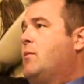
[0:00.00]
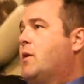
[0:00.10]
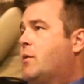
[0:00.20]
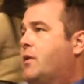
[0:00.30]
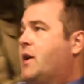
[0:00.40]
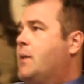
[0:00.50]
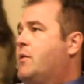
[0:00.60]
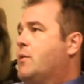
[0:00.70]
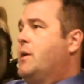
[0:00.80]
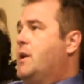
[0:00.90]
there were times
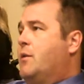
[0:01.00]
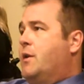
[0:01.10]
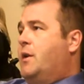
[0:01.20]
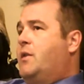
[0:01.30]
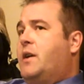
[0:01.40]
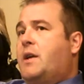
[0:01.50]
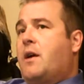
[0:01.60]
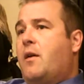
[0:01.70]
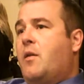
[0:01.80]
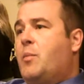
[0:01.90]
that we didn't really take
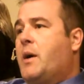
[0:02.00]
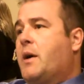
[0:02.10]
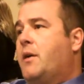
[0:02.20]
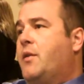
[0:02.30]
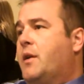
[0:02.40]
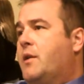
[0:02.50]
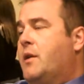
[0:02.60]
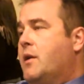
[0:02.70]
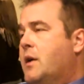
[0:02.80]
care of the puck. I think that,